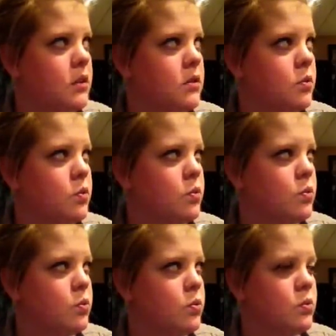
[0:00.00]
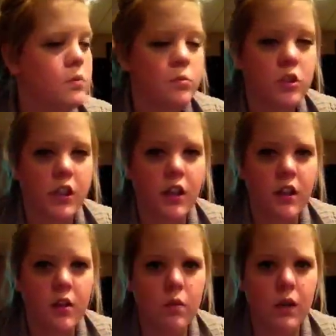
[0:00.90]
I'm trying to
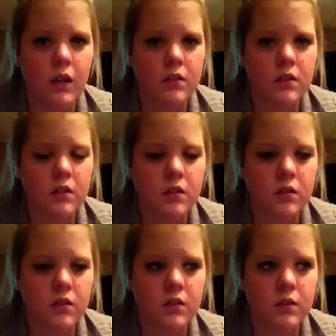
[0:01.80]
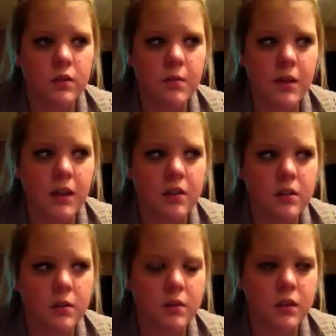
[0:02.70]
think what else is new, because there's something else
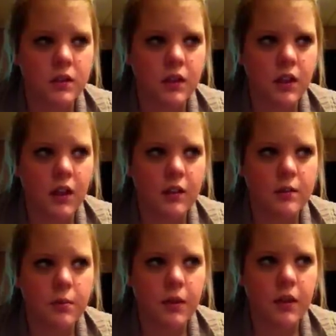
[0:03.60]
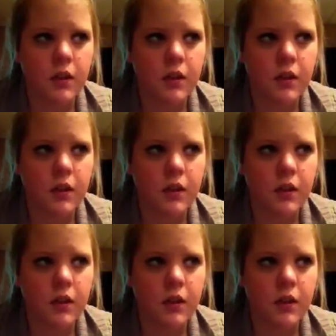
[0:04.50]
I was going to tell you guys, but